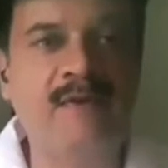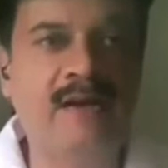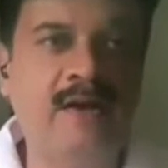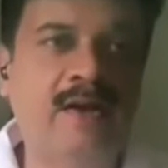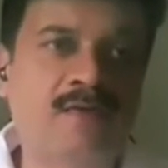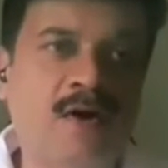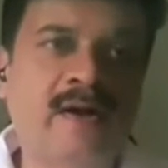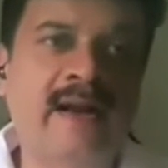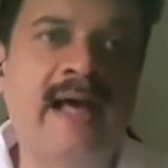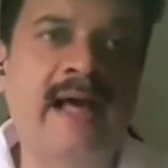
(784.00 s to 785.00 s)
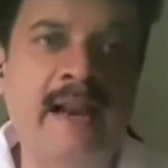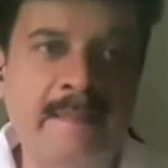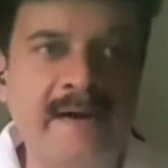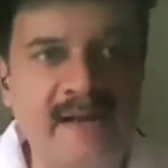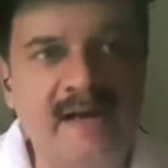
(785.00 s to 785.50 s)
can be, what can
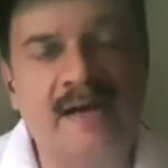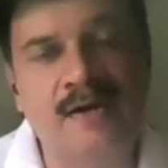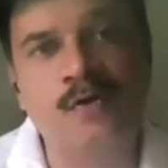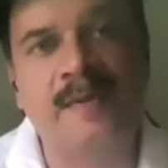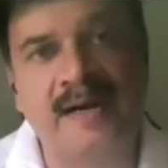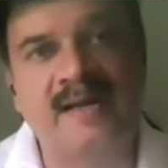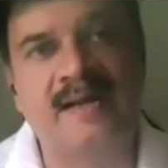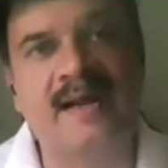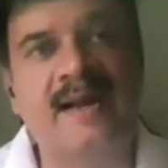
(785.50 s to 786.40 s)
help India do better.